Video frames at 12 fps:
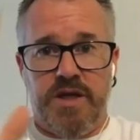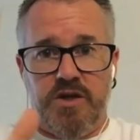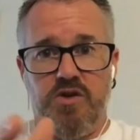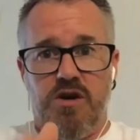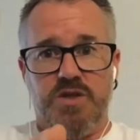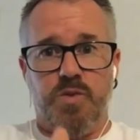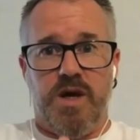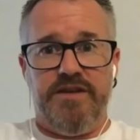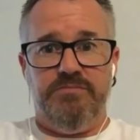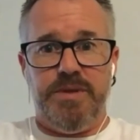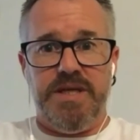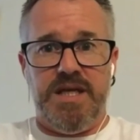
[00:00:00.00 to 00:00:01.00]
and God's way
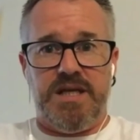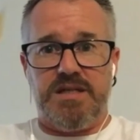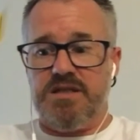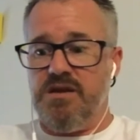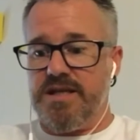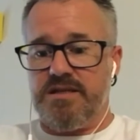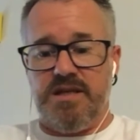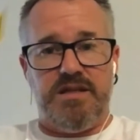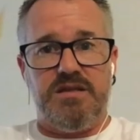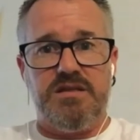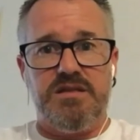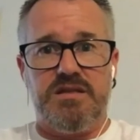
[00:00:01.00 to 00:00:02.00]
of being, it's like saying,
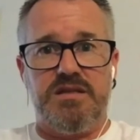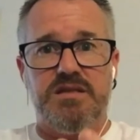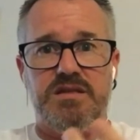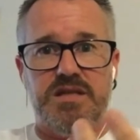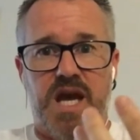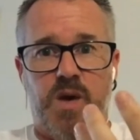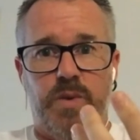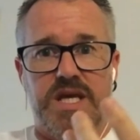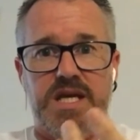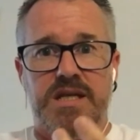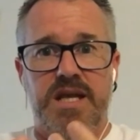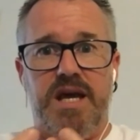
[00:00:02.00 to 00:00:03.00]
this is, this is how we
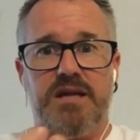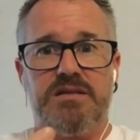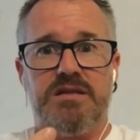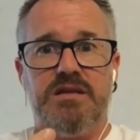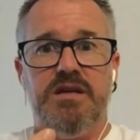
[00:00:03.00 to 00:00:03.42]
connect